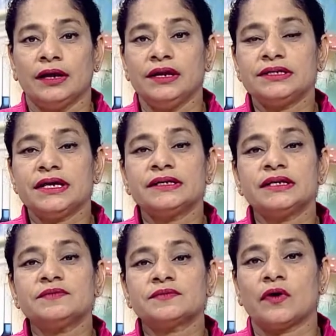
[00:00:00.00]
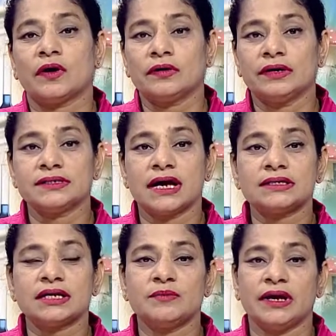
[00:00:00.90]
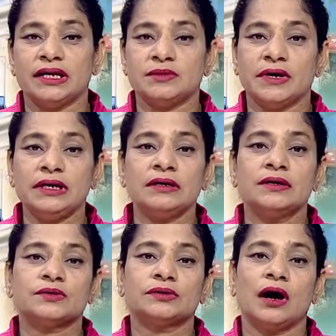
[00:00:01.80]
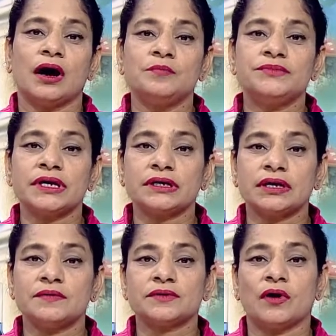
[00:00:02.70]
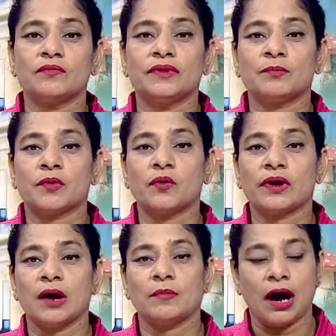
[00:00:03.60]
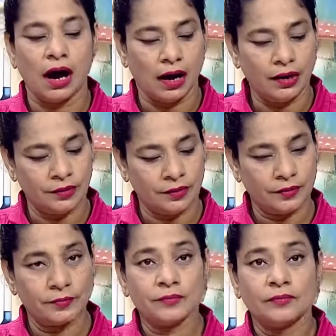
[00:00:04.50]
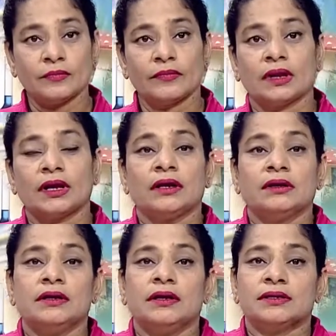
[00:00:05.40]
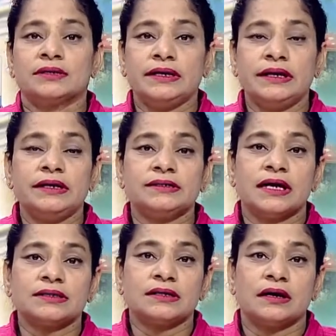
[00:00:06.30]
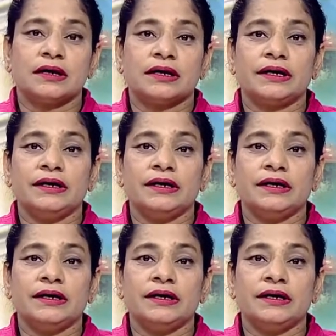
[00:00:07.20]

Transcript: initiatives for disaster management. So, the objectives of the program are certain disasters occur